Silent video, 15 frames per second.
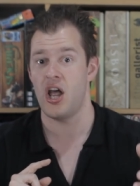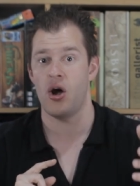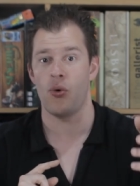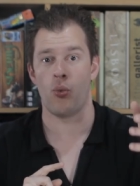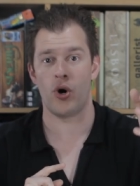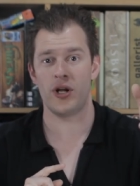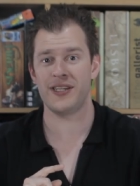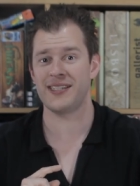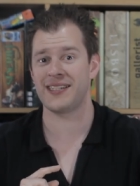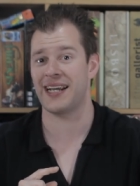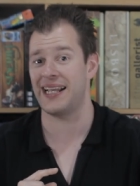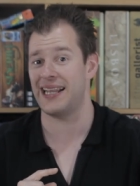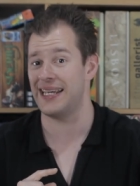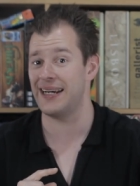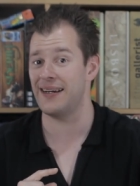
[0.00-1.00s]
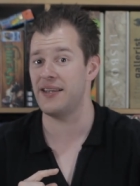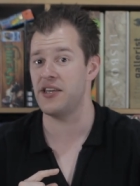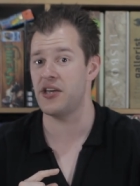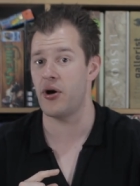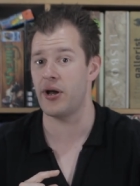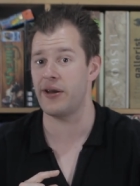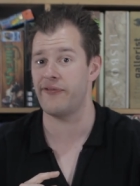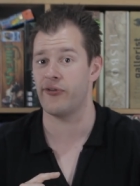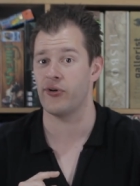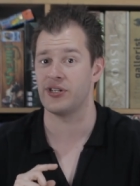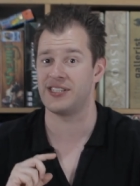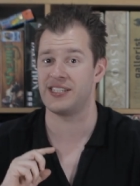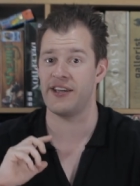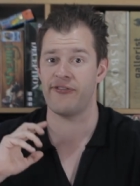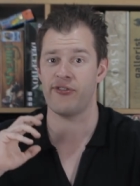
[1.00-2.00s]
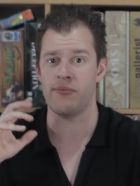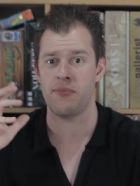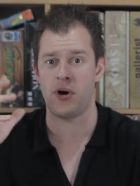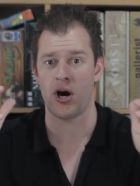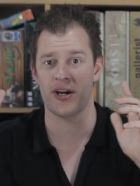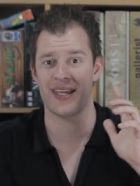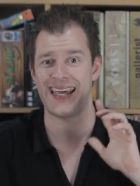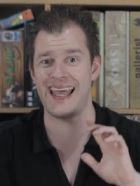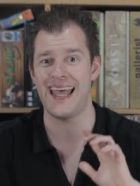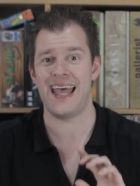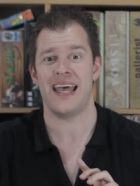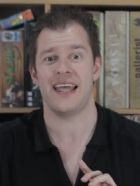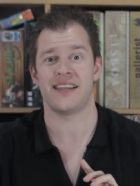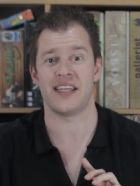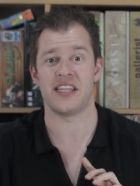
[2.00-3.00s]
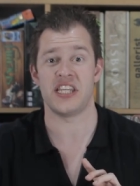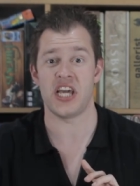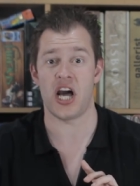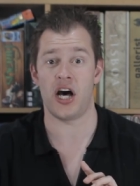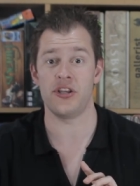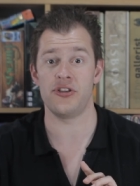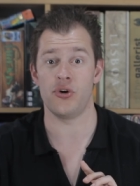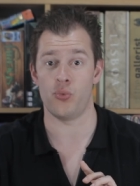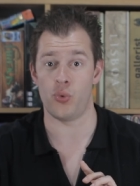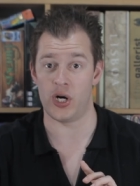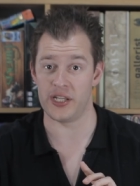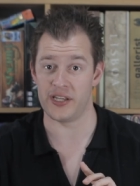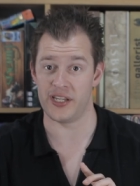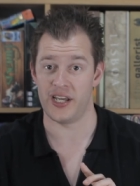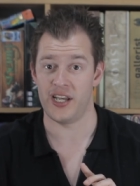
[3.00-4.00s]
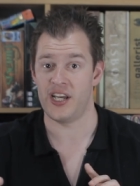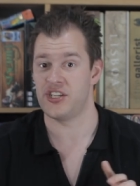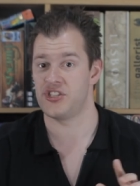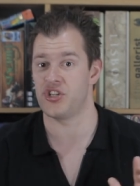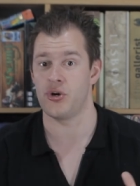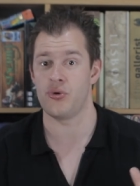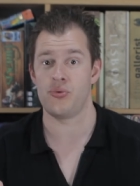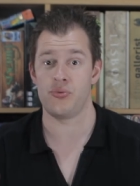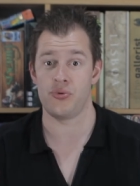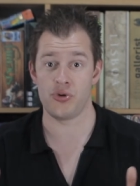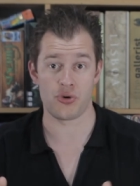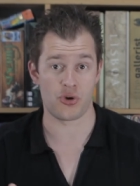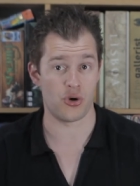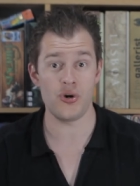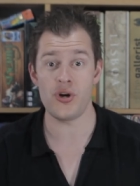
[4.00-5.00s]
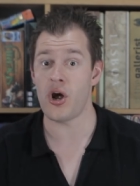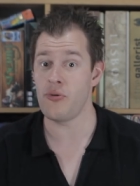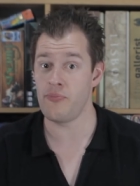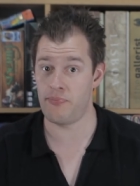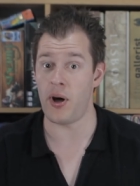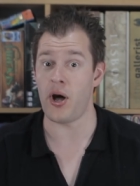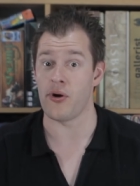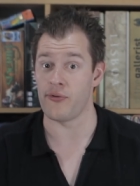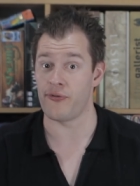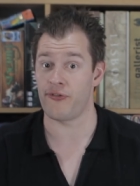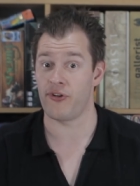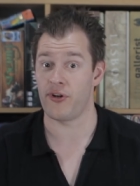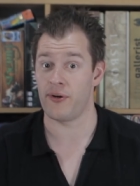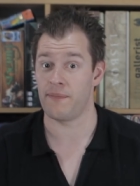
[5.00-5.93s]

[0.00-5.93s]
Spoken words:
One is clearly going for a different market than the other one. So you could own both,